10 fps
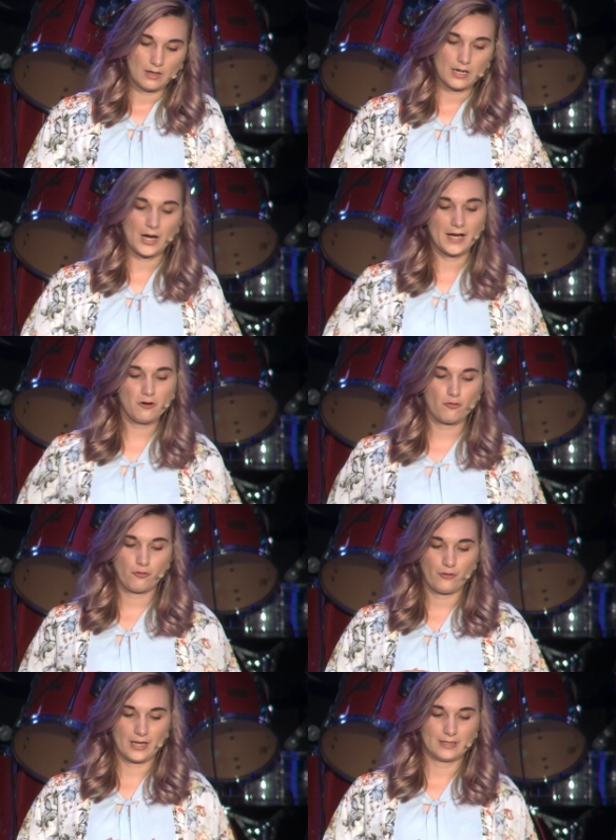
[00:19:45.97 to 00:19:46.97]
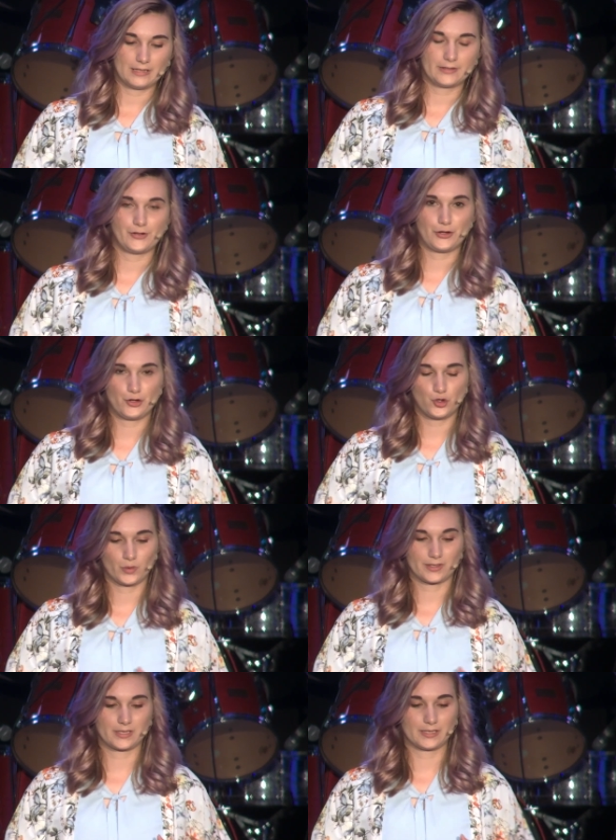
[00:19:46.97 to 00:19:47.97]
Now, I don't fit into the
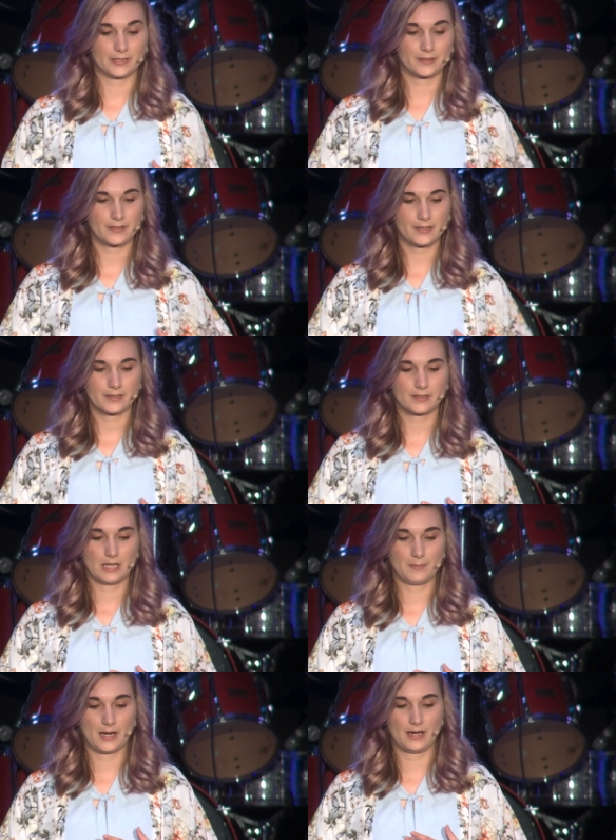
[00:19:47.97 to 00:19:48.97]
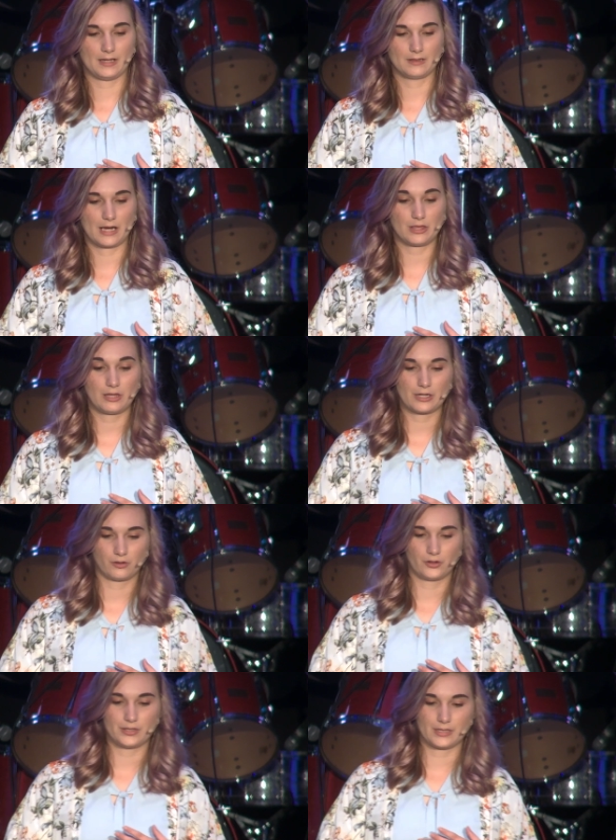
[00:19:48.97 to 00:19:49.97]
usual statistics that my I later
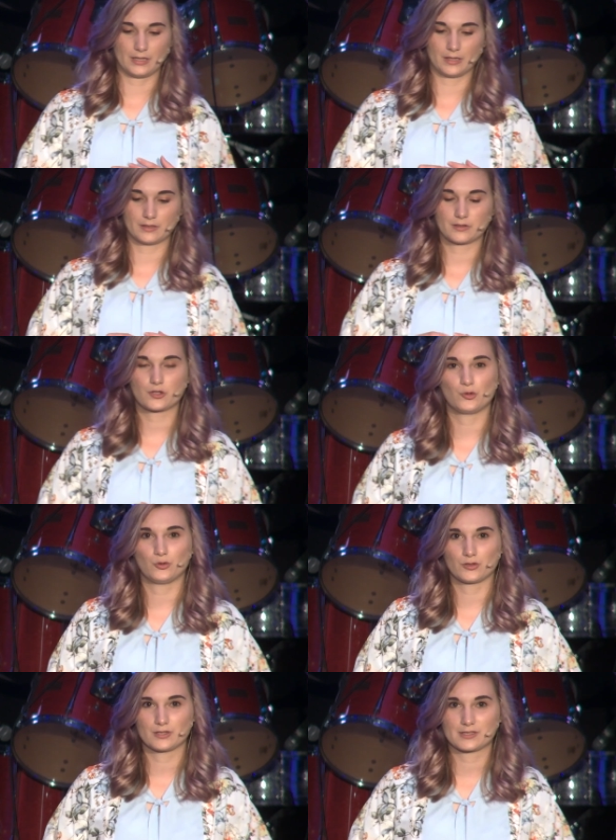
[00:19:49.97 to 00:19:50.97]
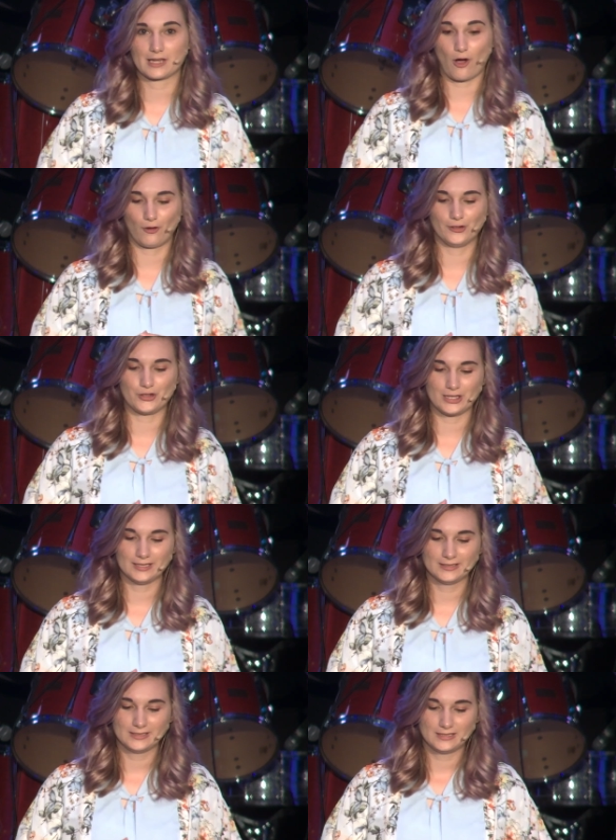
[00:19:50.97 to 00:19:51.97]
learned in a uh, school
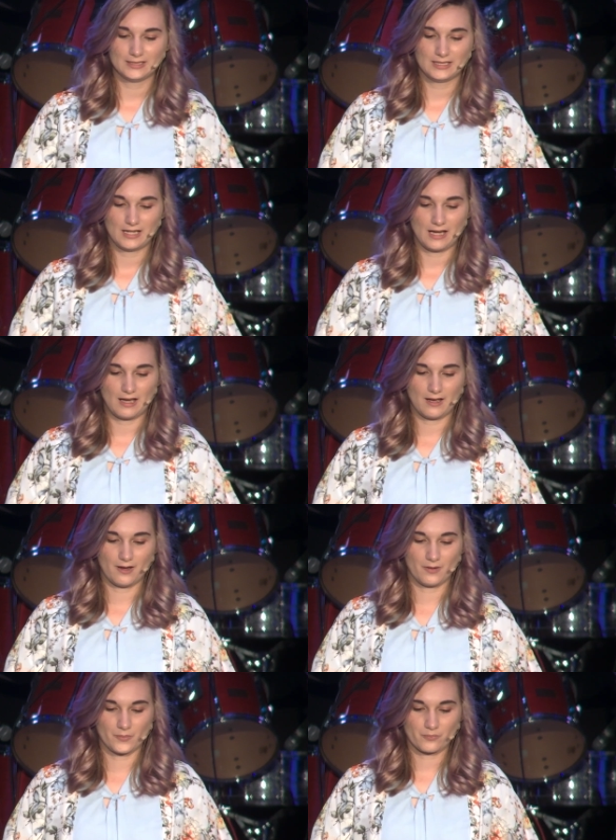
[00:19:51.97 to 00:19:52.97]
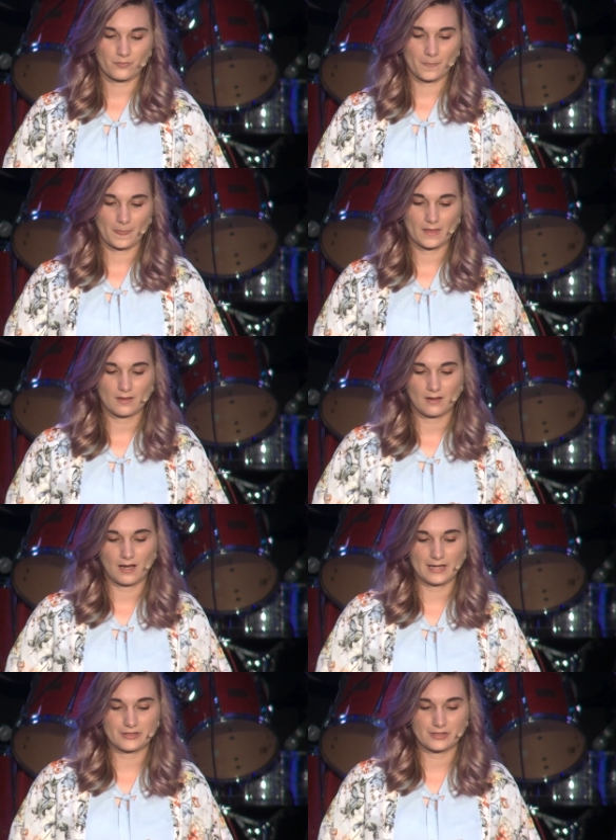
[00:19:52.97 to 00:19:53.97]
psychology. Um,
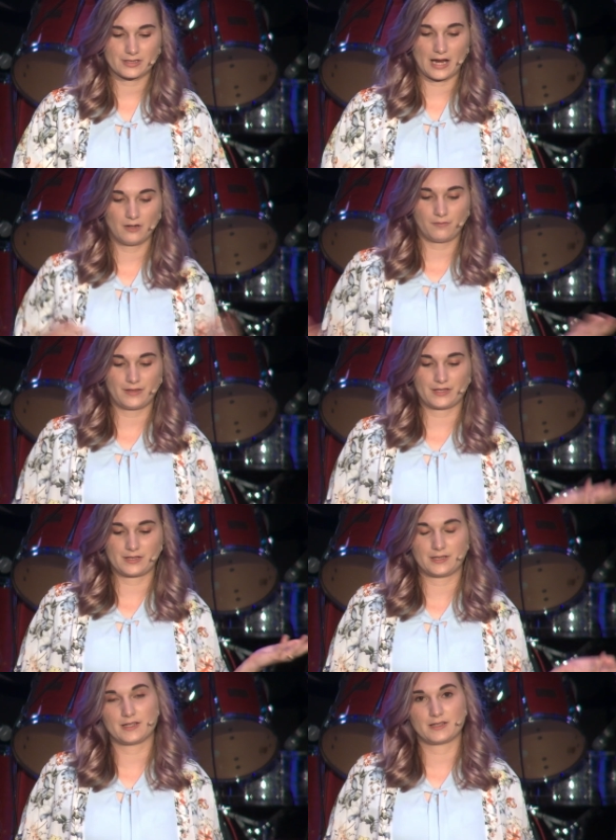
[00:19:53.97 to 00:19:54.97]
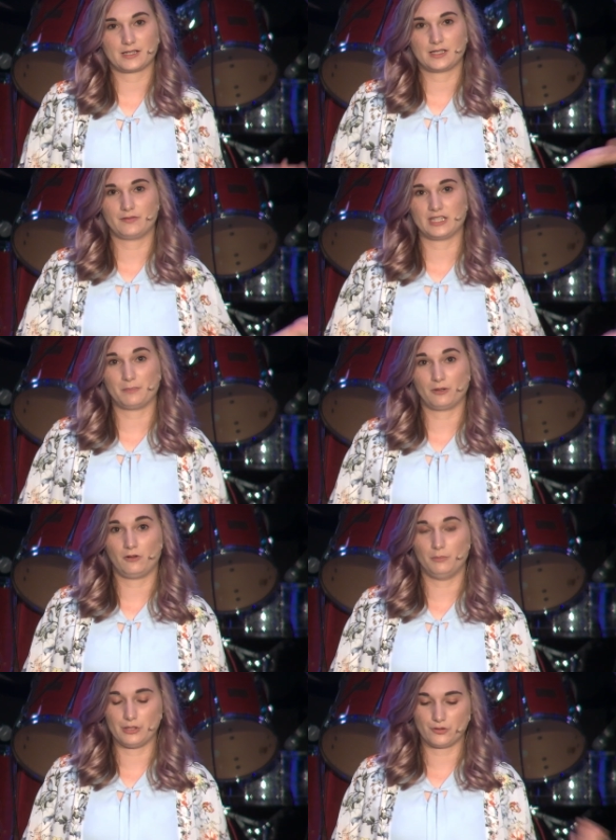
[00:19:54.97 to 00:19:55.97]
I just I don't fit the statistics of a
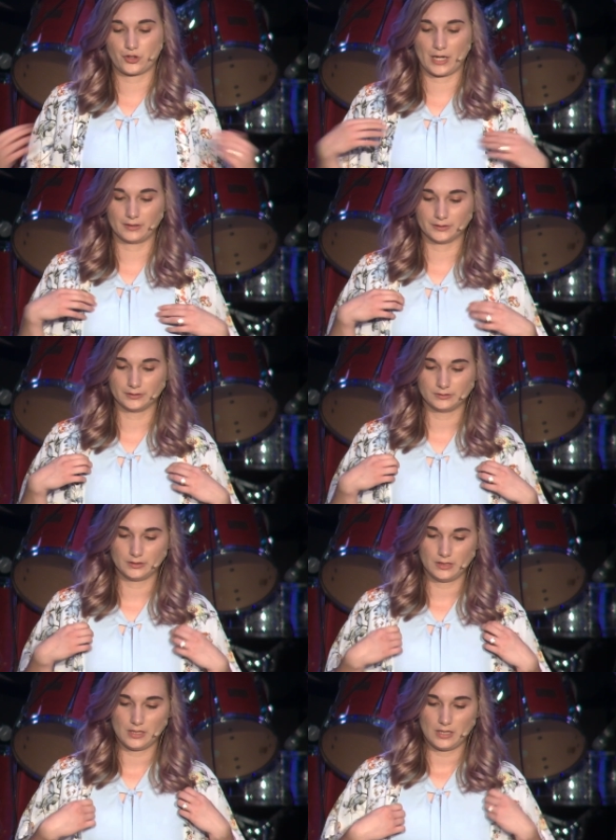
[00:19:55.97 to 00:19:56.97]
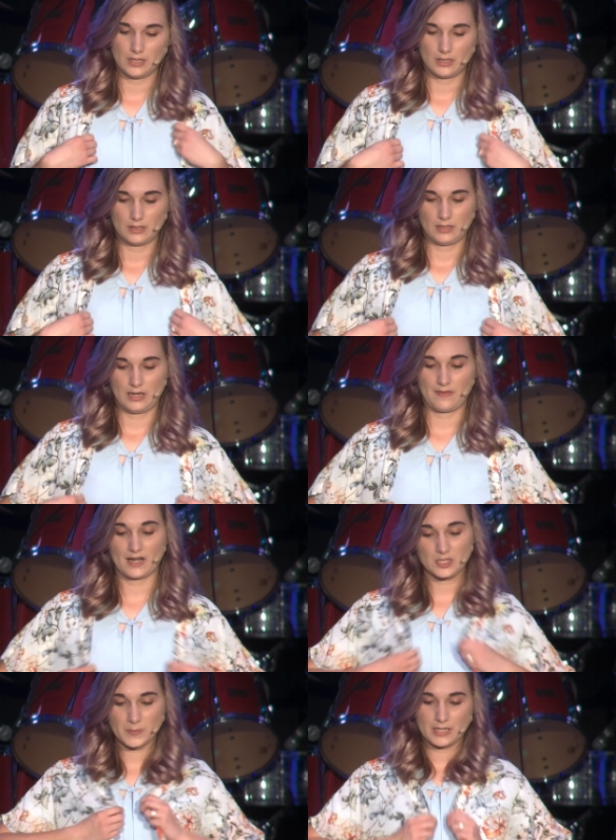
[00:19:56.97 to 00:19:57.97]
typical abused child, and
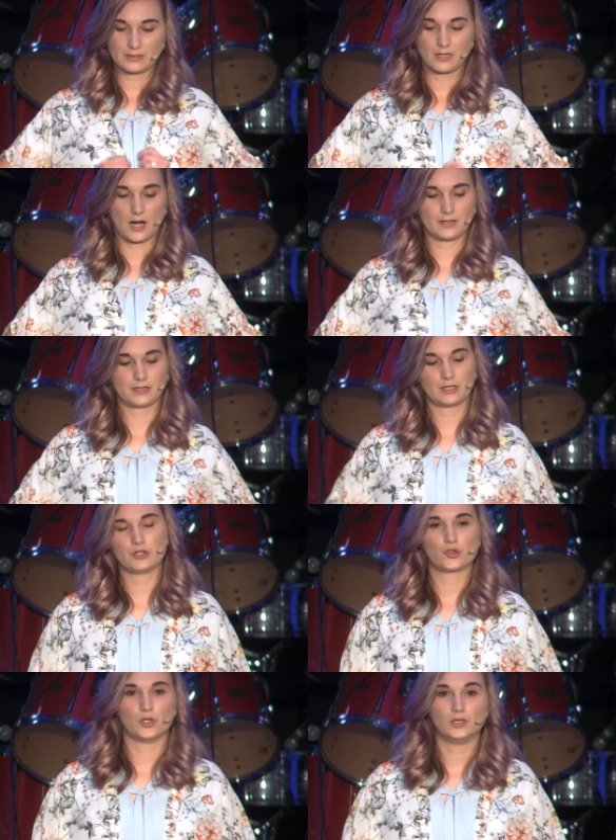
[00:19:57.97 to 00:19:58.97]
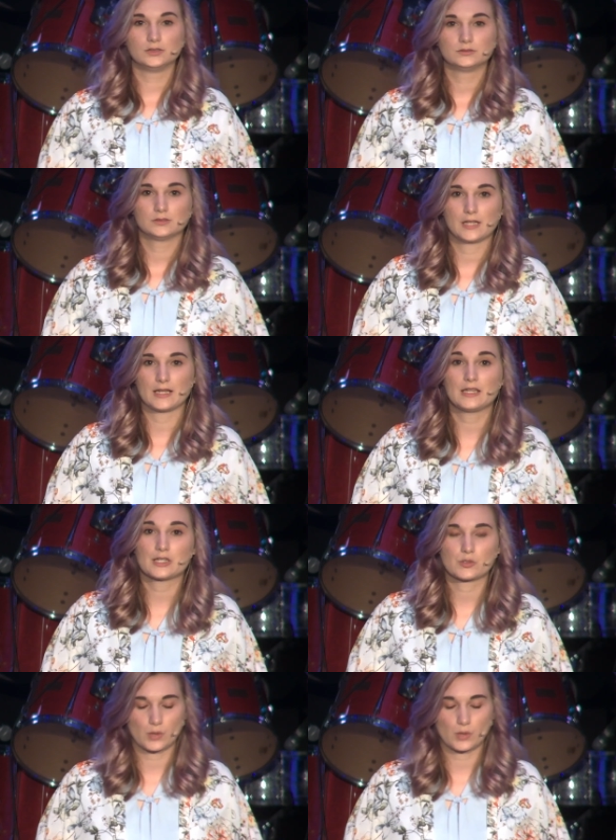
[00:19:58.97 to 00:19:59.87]
that's because God is in control and He has